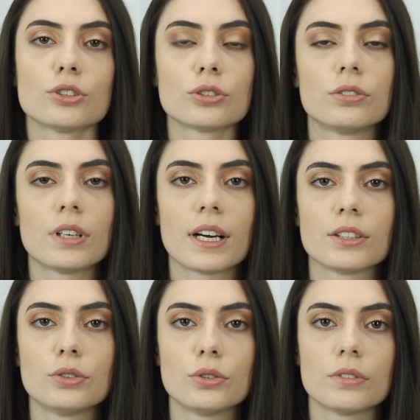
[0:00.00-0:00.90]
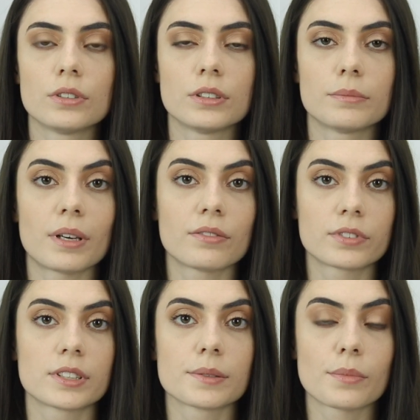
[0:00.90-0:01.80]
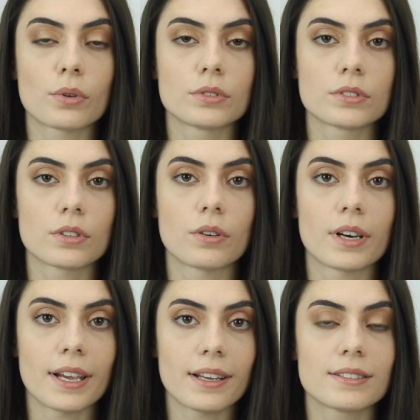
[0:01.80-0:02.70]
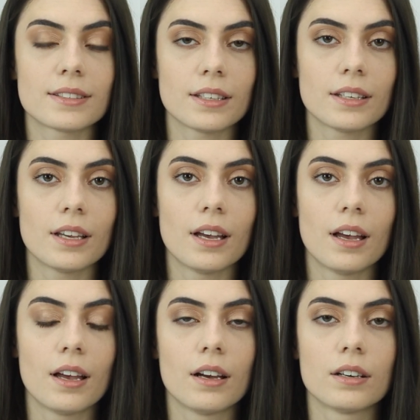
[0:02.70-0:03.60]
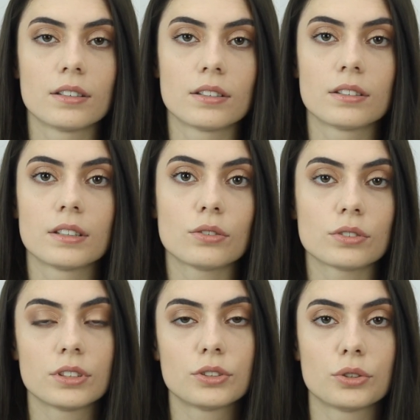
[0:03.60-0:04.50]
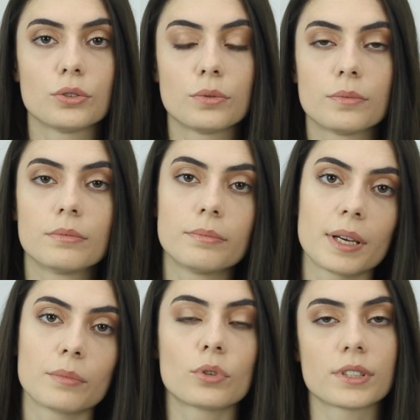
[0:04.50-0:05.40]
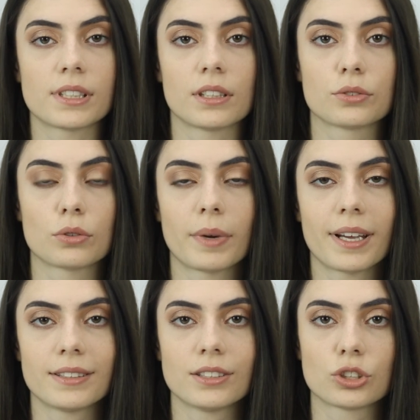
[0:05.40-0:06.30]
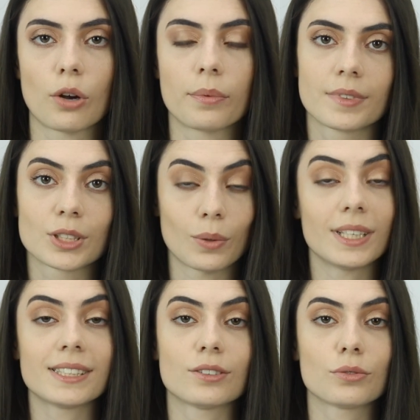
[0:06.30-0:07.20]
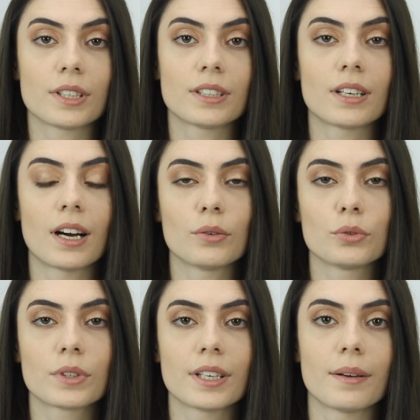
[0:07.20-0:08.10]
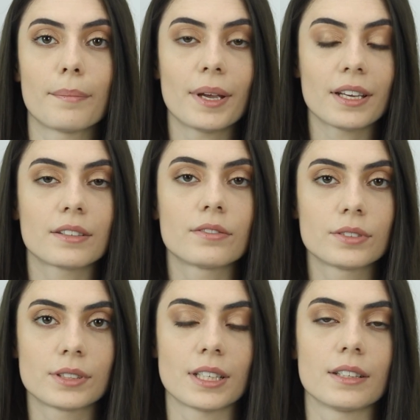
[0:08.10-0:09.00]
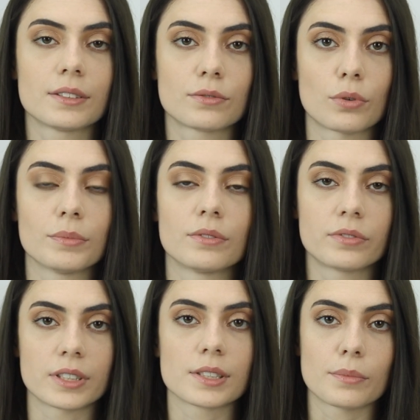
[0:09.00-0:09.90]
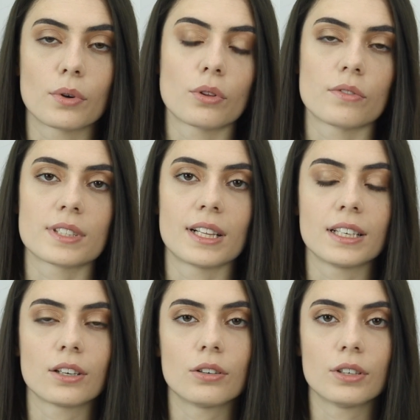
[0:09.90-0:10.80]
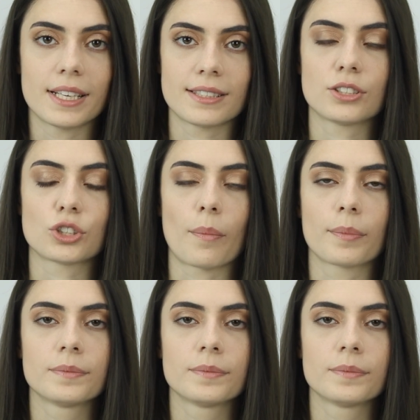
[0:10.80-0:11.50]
should I do in my first month on Etsy in order to make more sales on my Etsy shop? So let's see together how you can make sales from the first month of selling on Etsy shop.